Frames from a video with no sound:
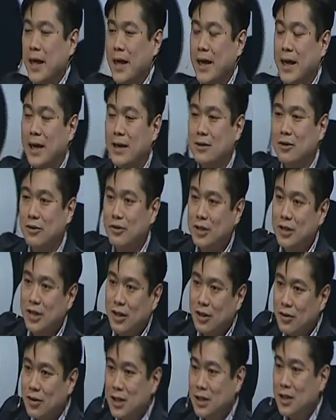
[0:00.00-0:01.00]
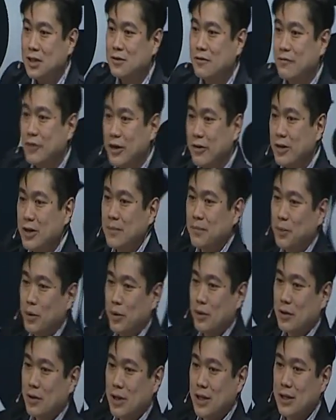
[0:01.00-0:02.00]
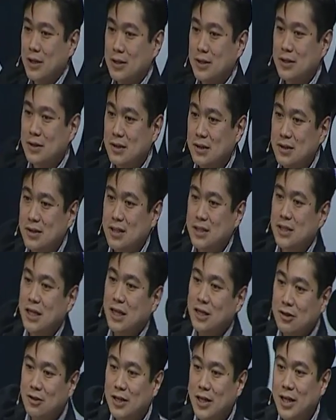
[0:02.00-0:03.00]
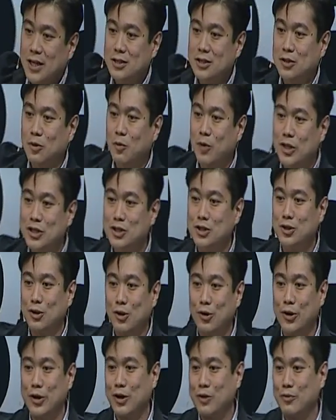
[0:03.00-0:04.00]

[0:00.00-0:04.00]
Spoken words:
And the other thing that's very important is this is standardized, so once your lawyer